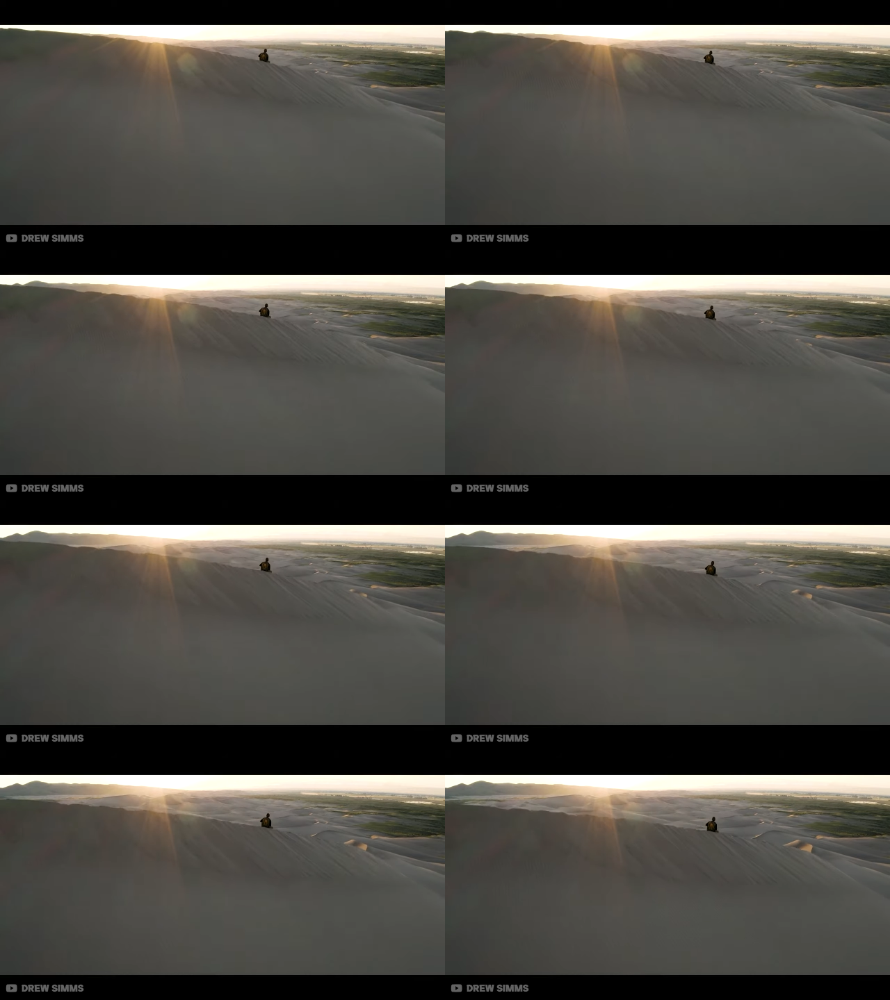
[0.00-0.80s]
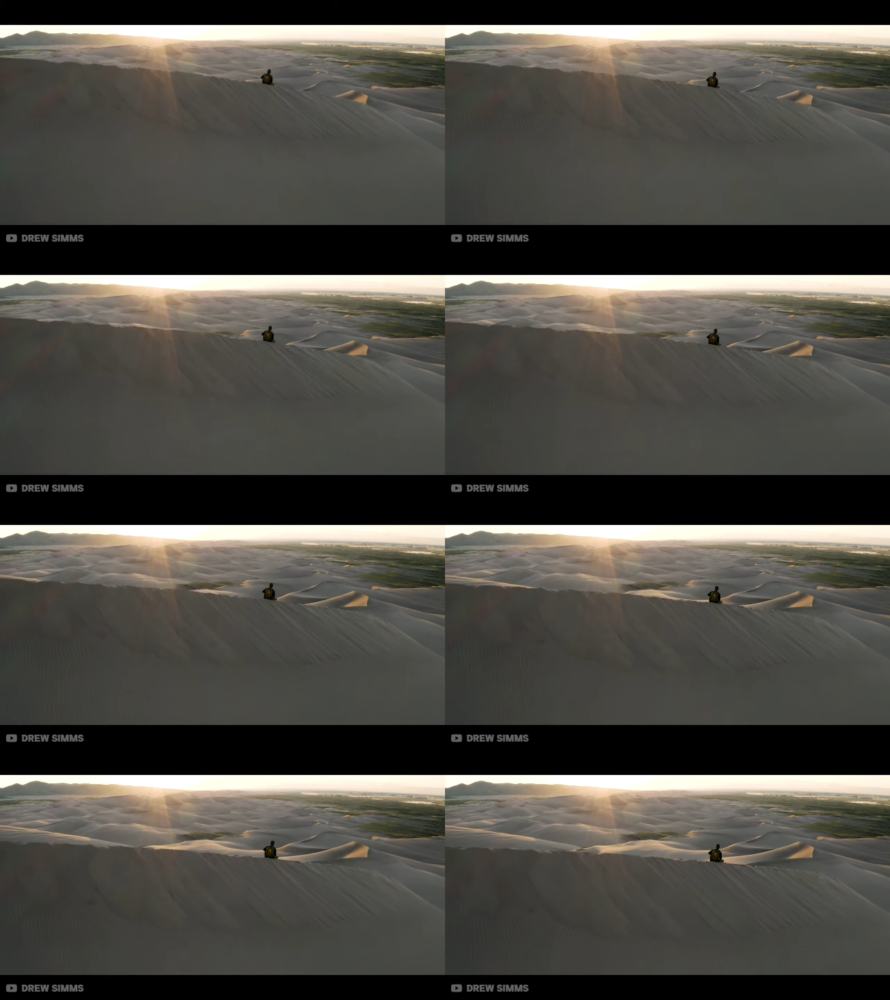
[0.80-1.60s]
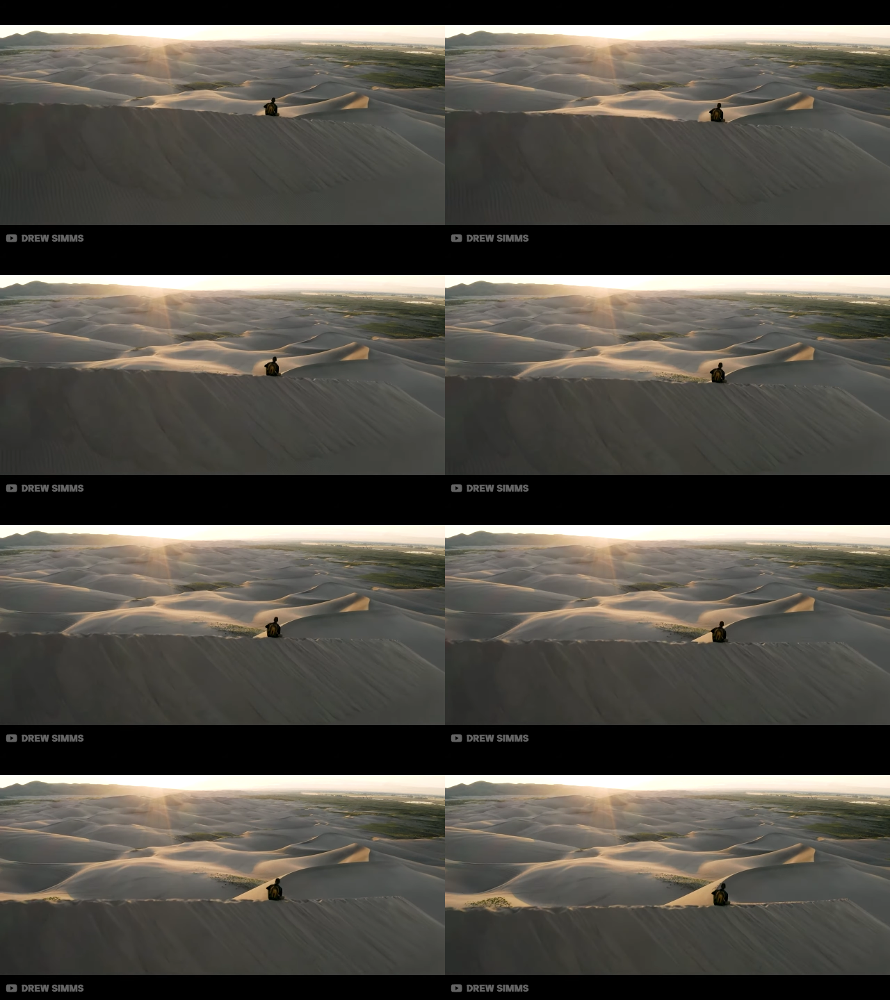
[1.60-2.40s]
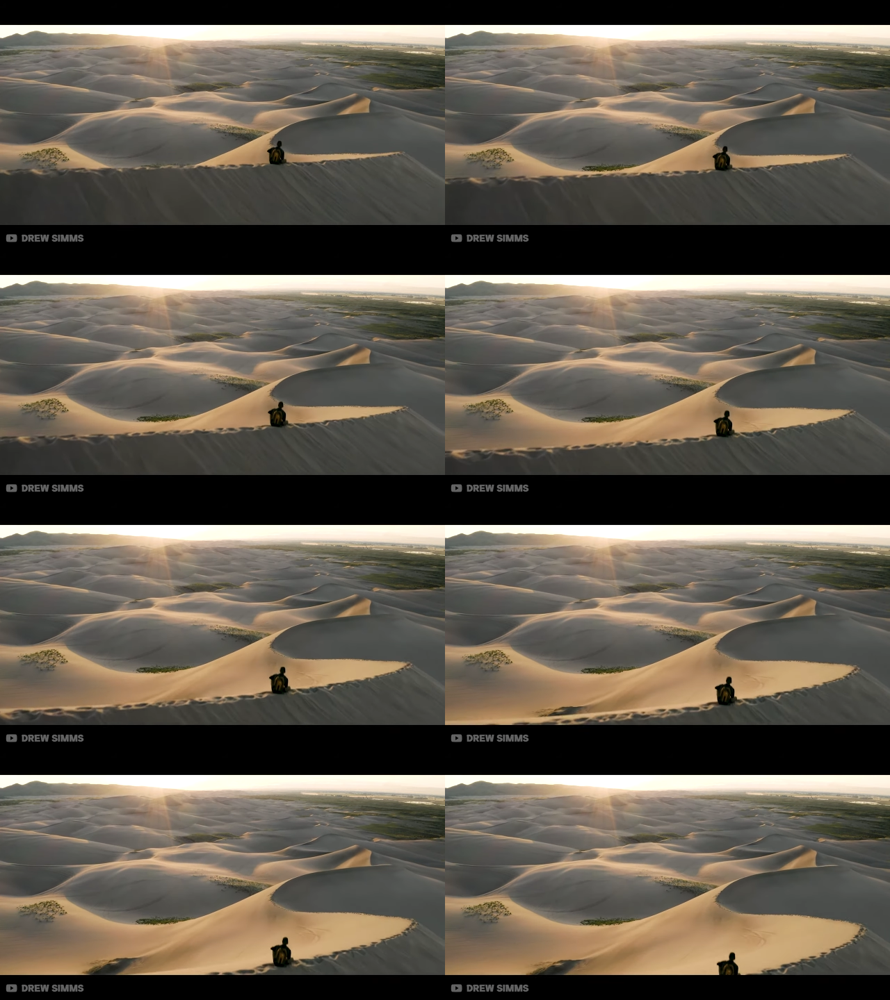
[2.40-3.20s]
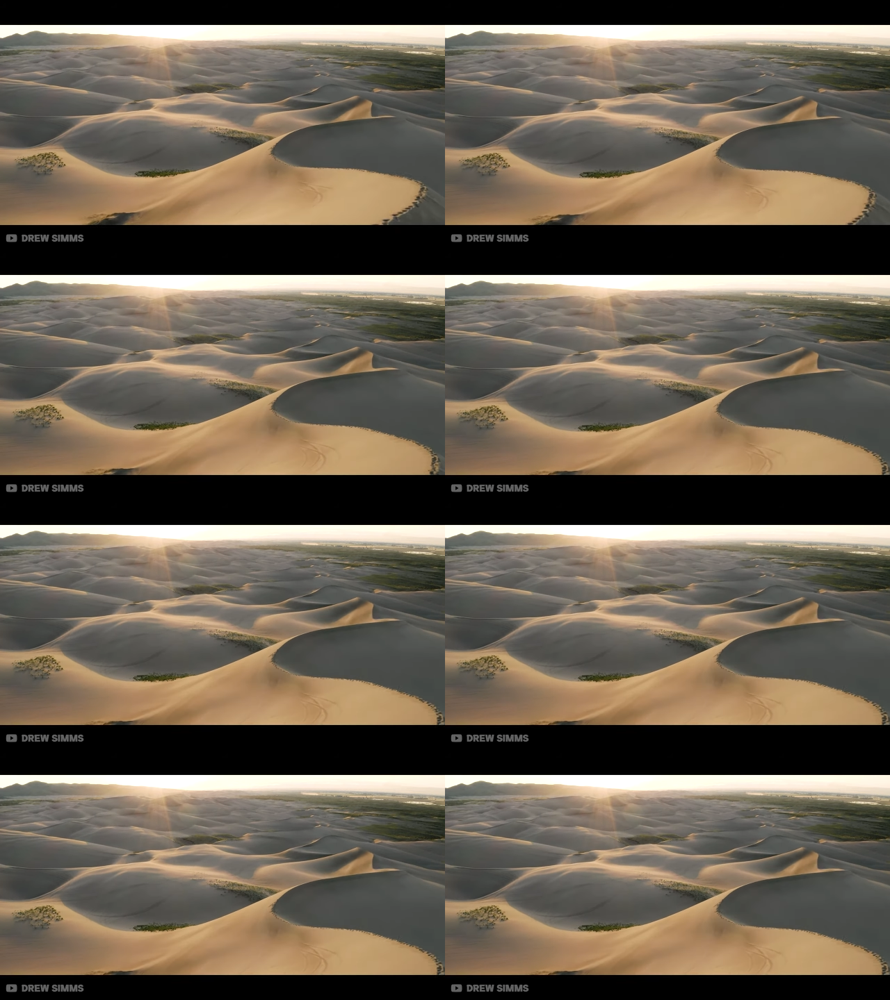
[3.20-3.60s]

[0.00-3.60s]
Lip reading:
(no speaker visible)